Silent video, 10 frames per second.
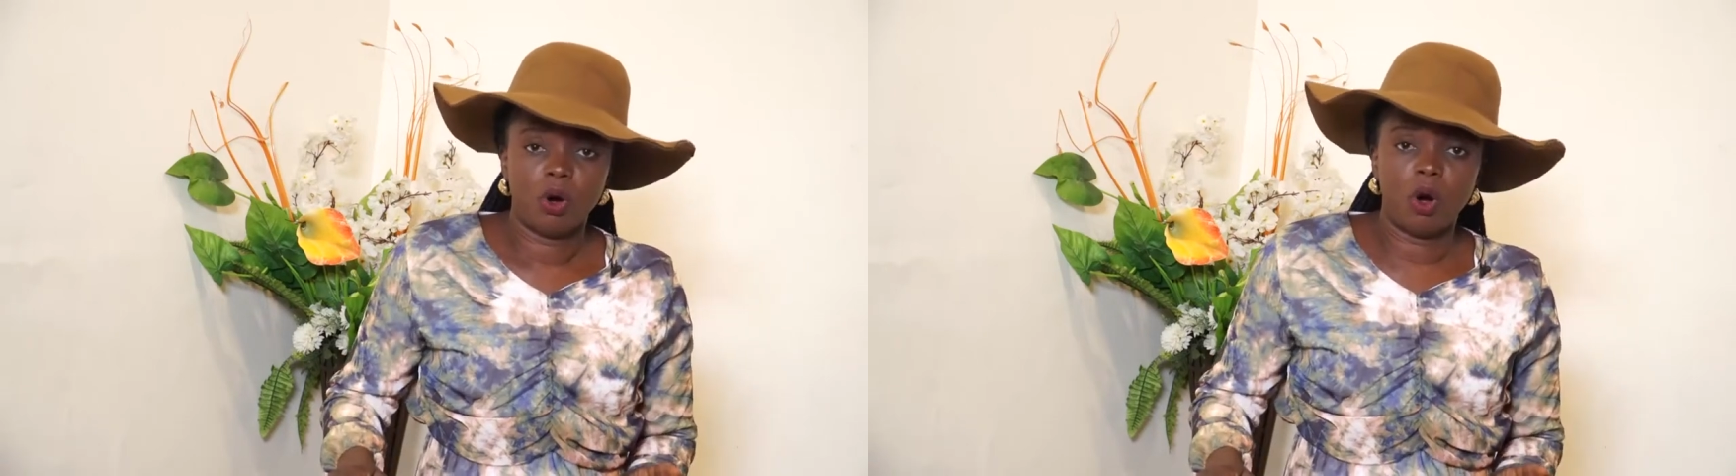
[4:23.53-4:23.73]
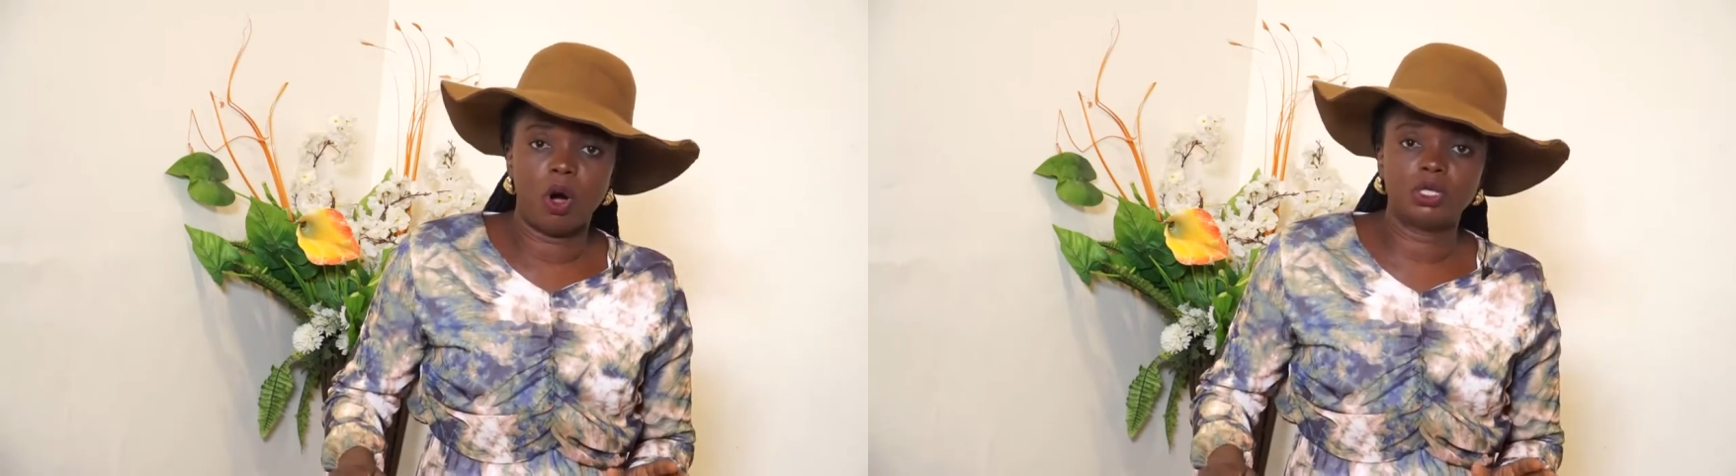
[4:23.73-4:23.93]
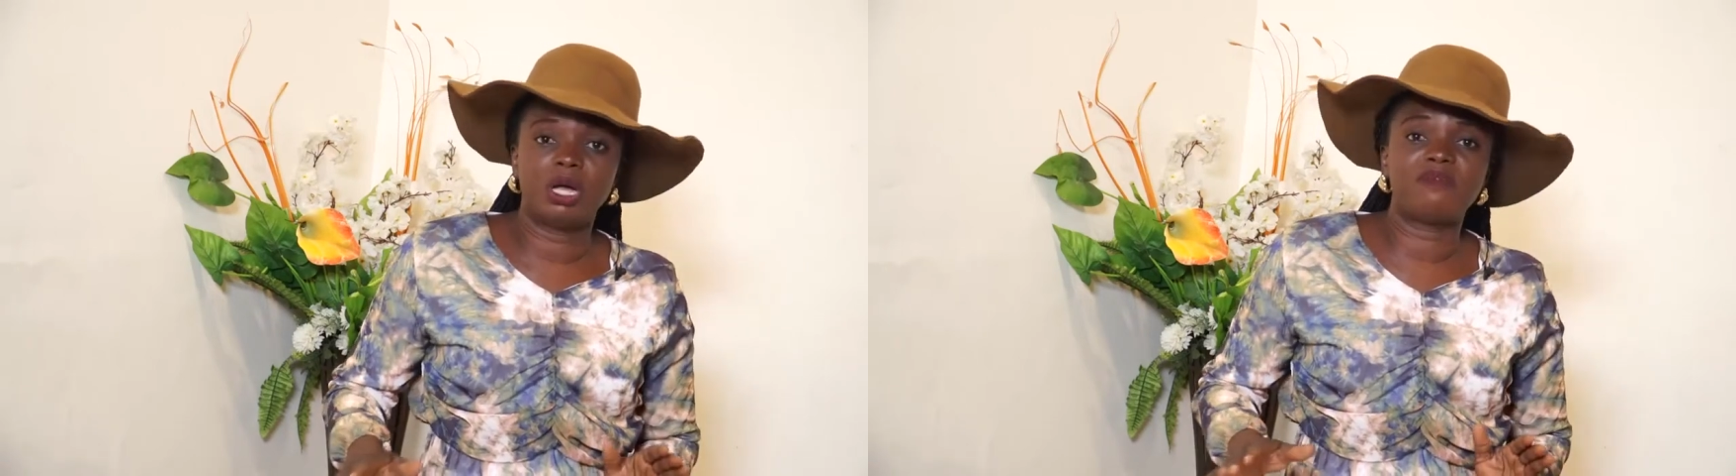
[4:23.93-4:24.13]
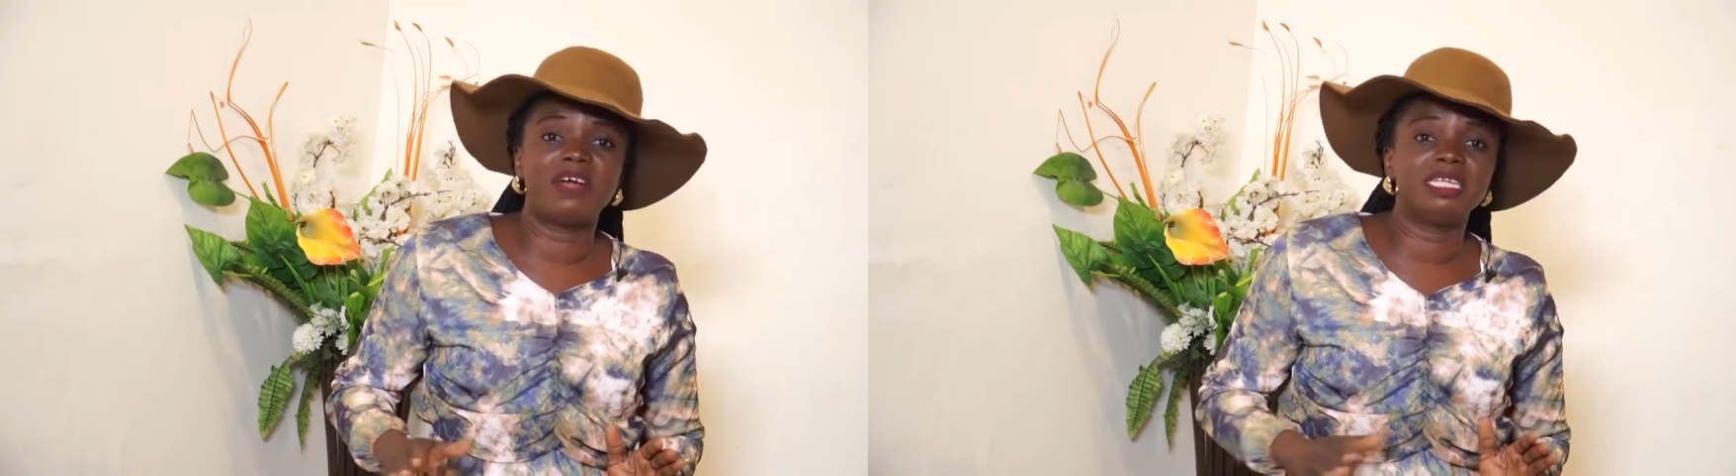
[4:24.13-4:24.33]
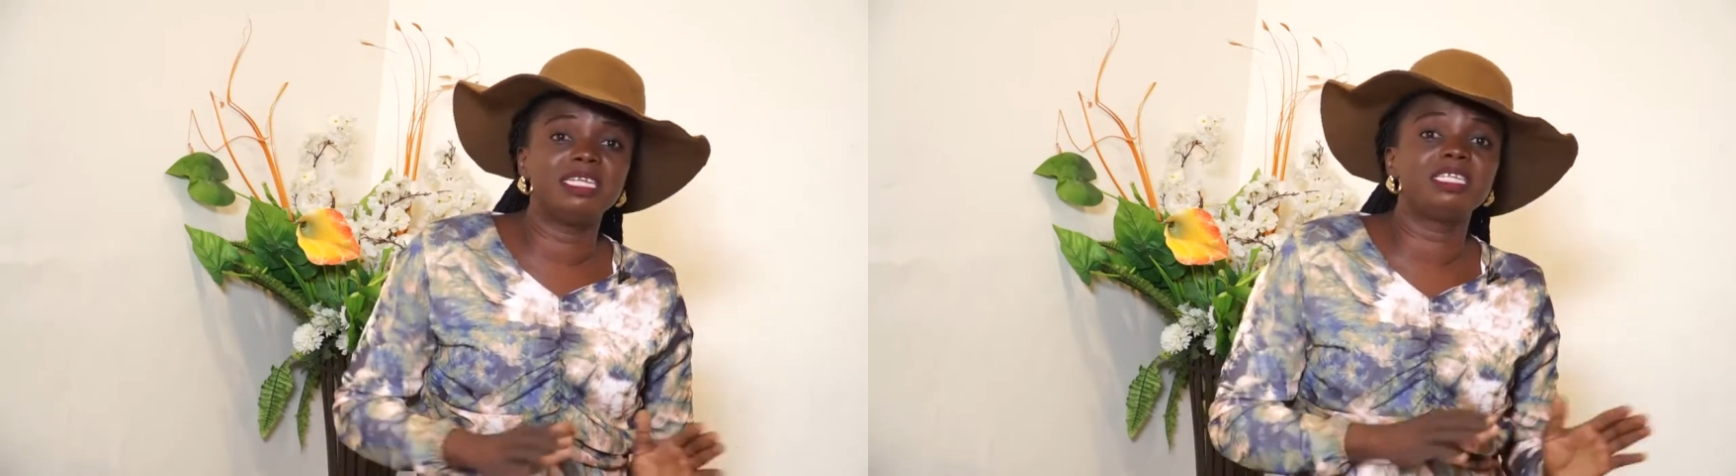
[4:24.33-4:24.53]
or you are
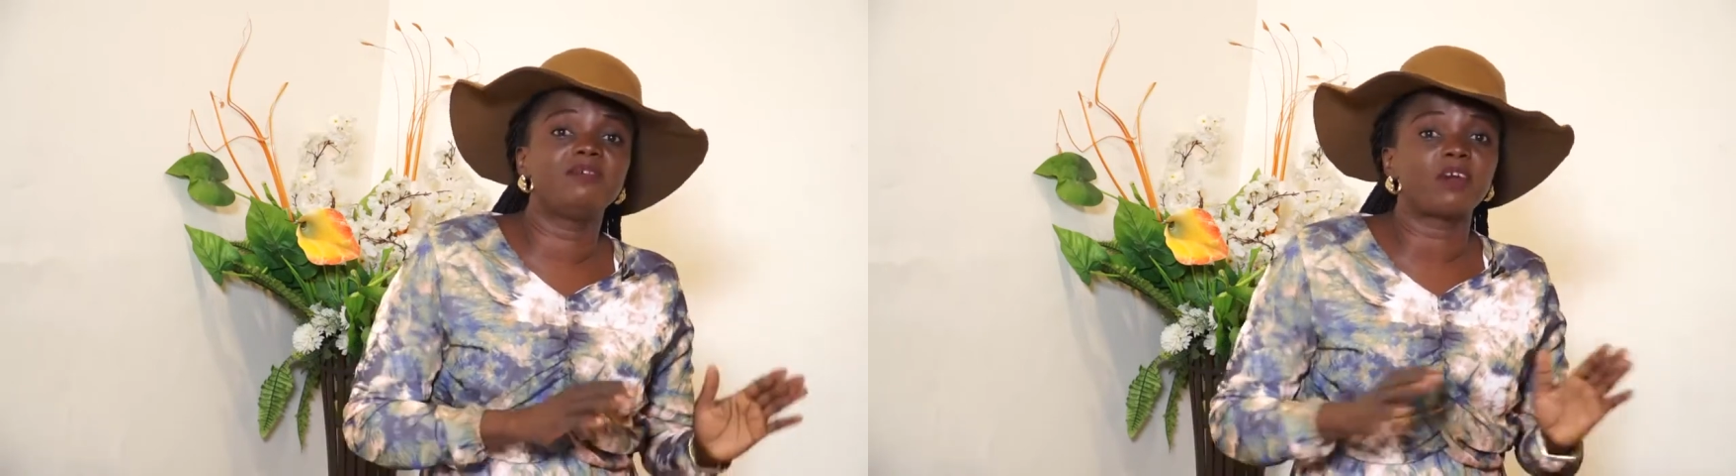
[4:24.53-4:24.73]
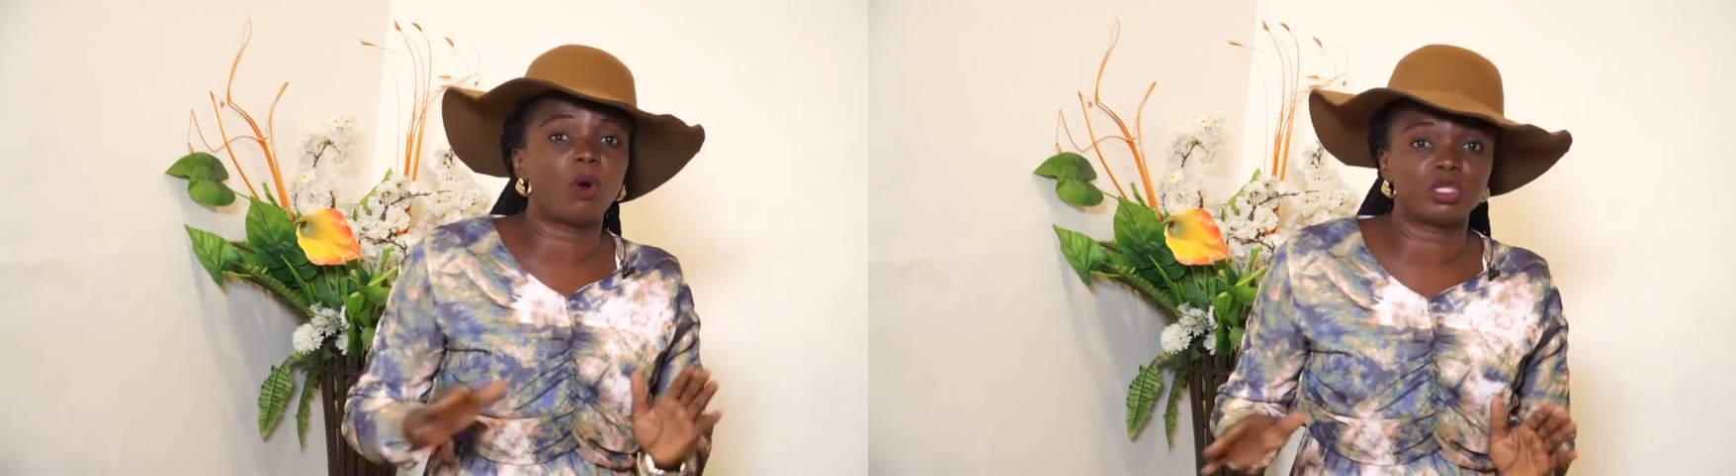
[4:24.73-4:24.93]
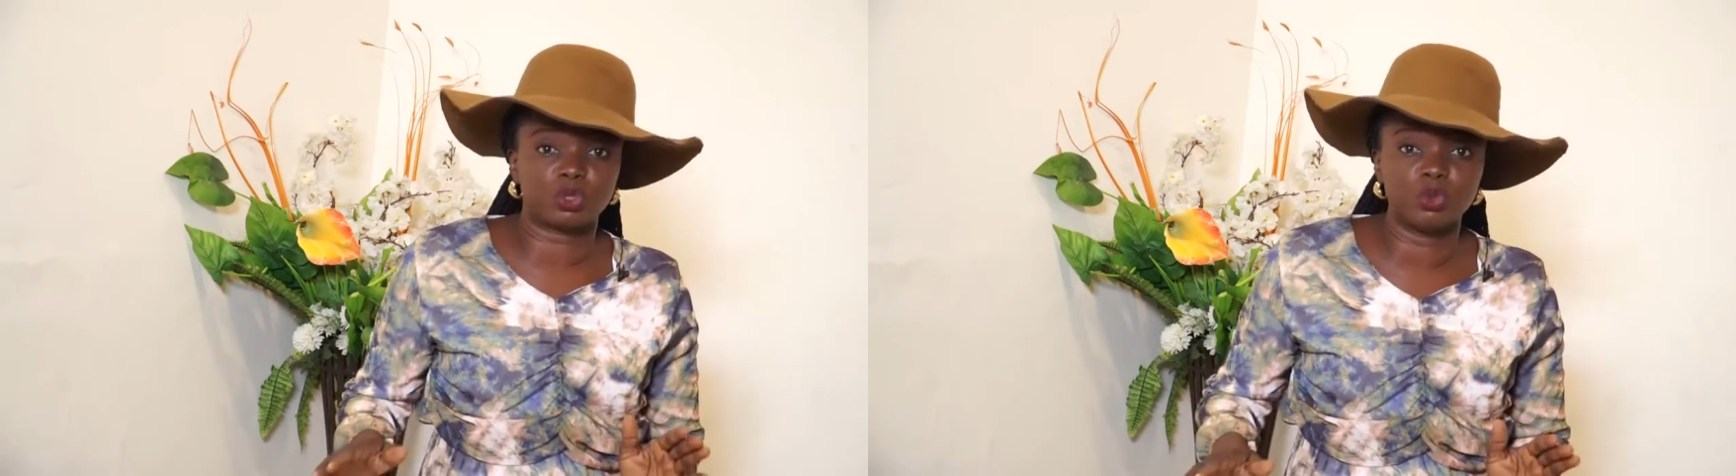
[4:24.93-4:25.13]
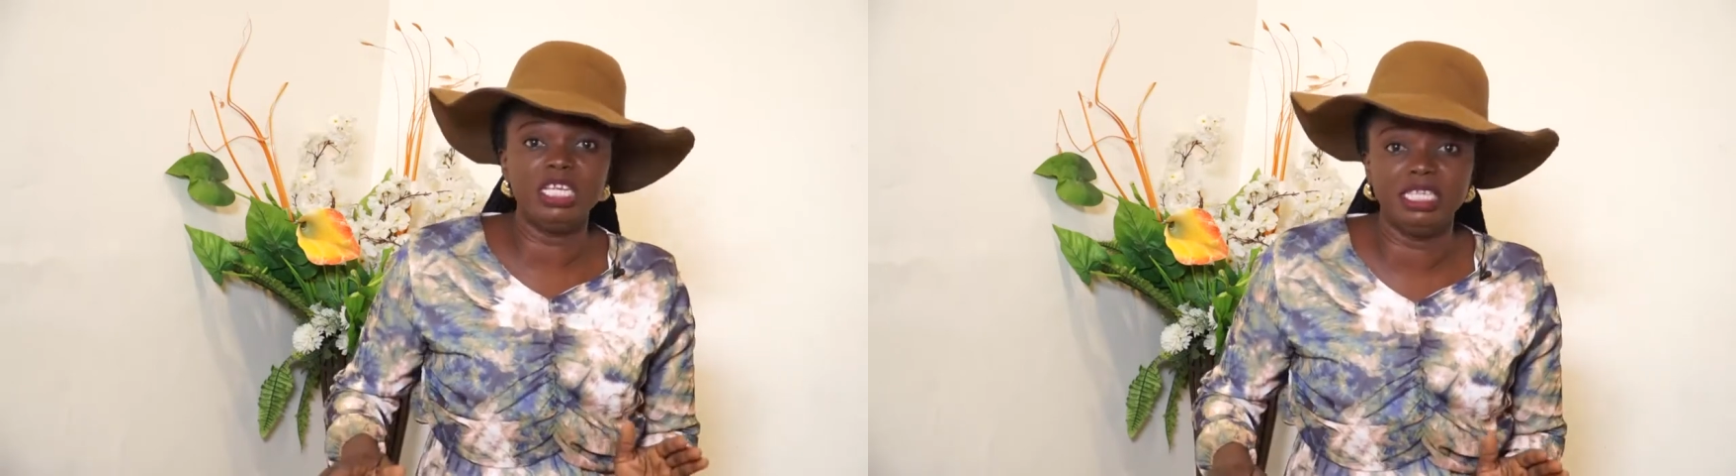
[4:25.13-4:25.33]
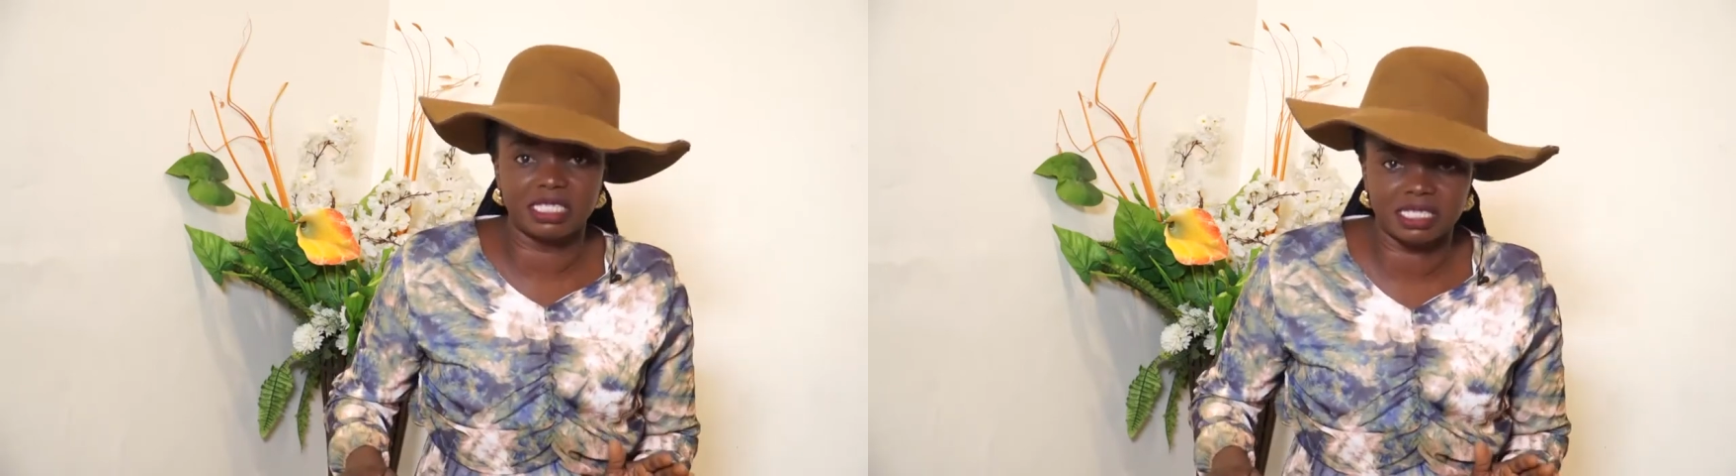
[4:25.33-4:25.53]
finding it difficult to
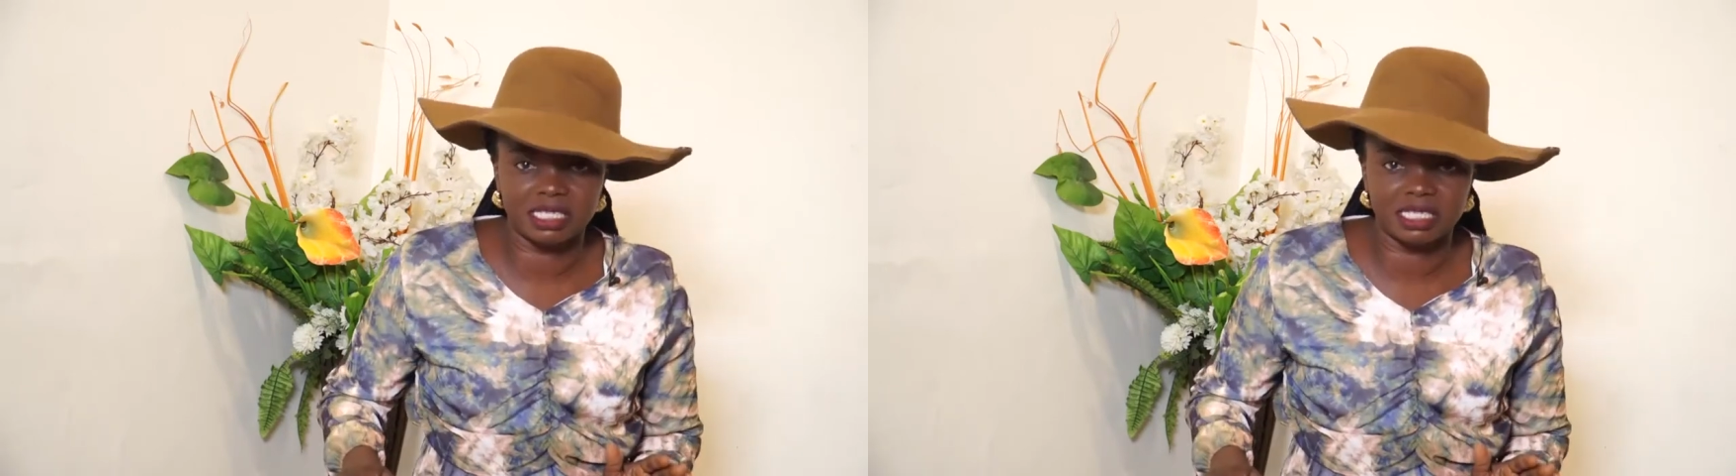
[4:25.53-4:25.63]
eat.